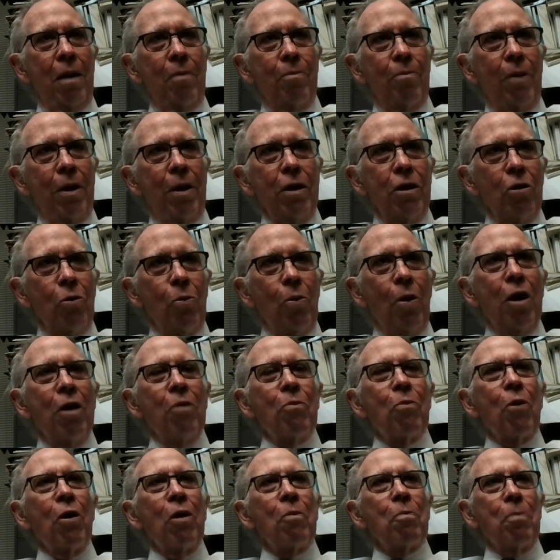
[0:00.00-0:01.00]

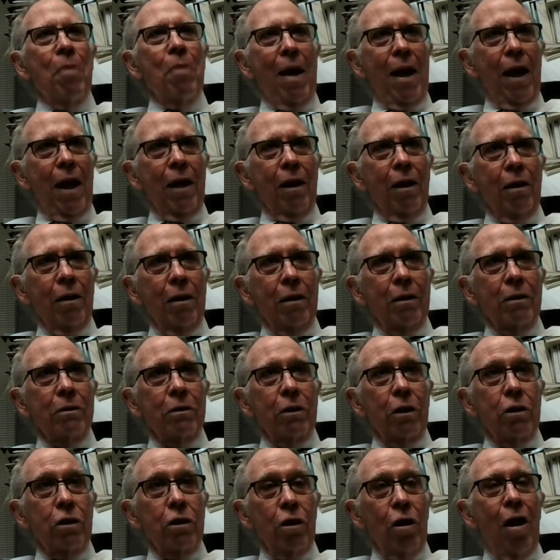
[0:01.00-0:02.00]
Minyuan went back
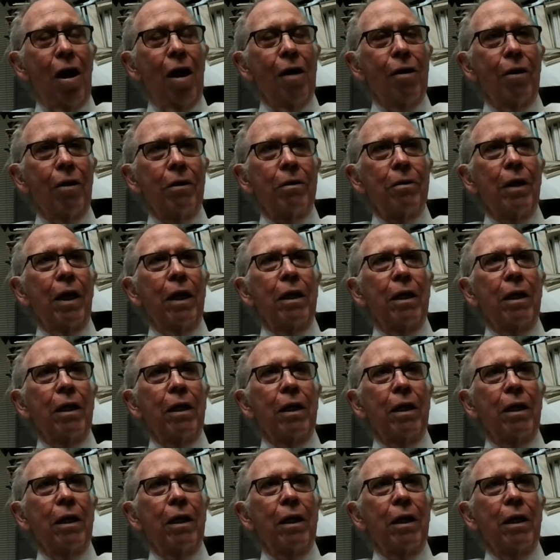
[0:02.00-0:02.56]
to China,